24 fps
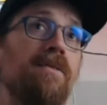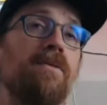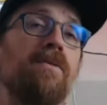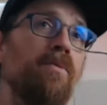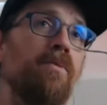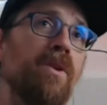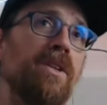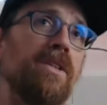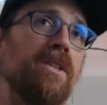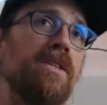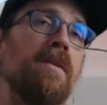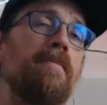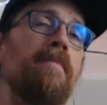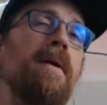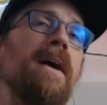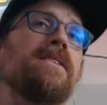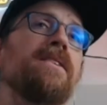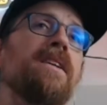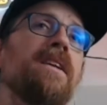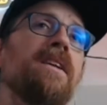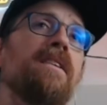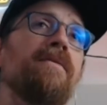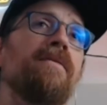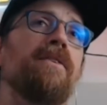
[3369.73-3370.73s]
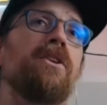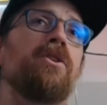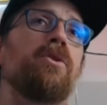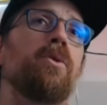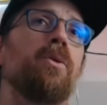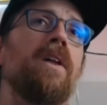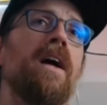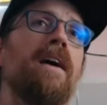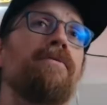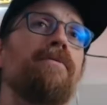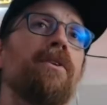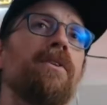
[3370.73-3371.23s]
was the best
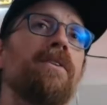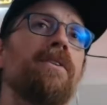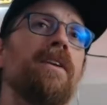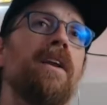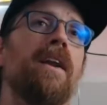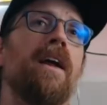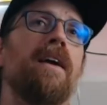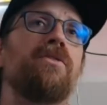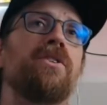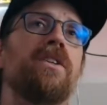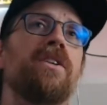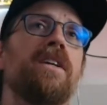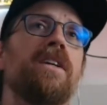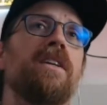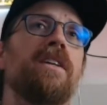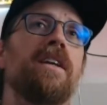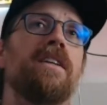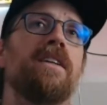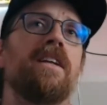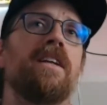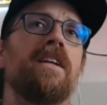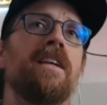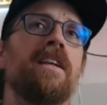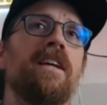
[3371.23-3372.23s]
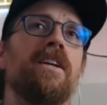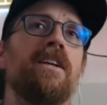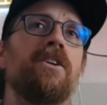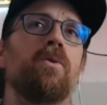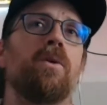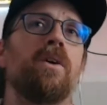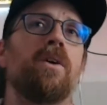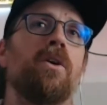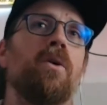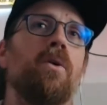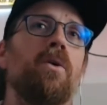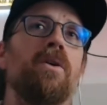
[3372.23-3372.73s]
individual effort that I've seen that didn't lead
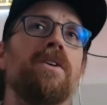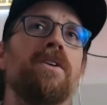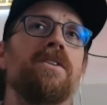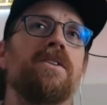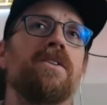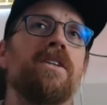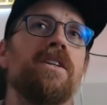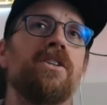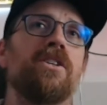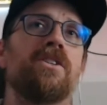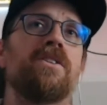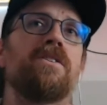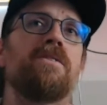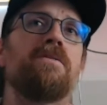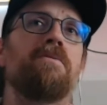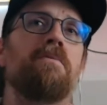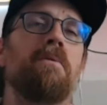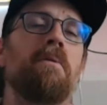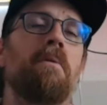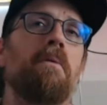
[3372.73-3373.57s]
to a goal. Is he just